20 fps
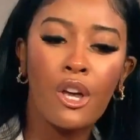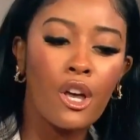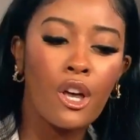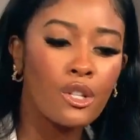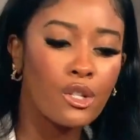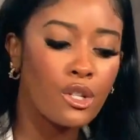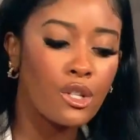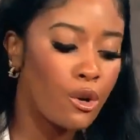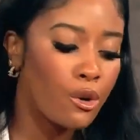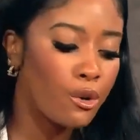
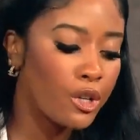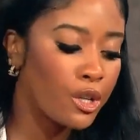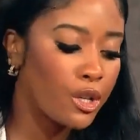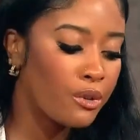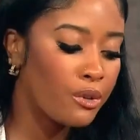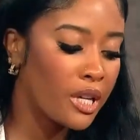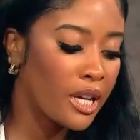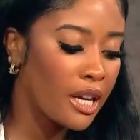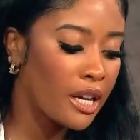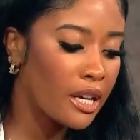So you
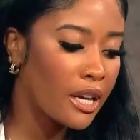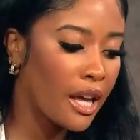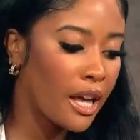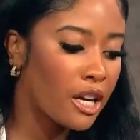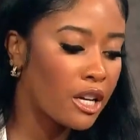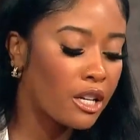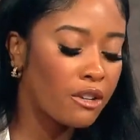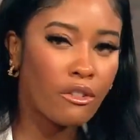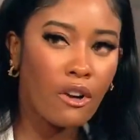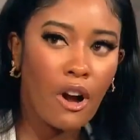need a
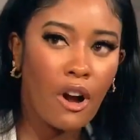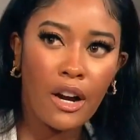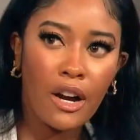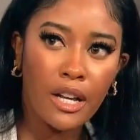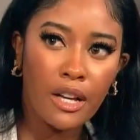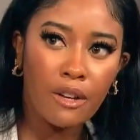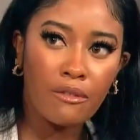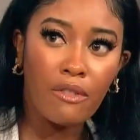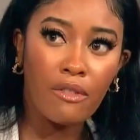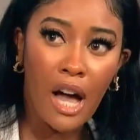good variety
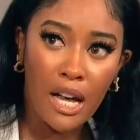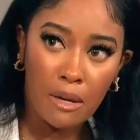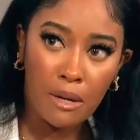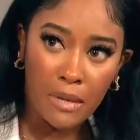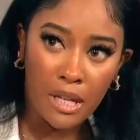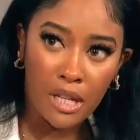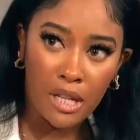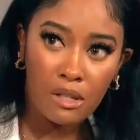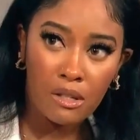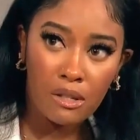of
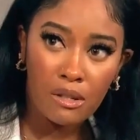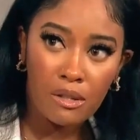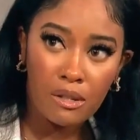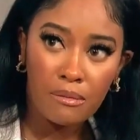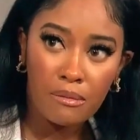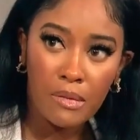vitamins,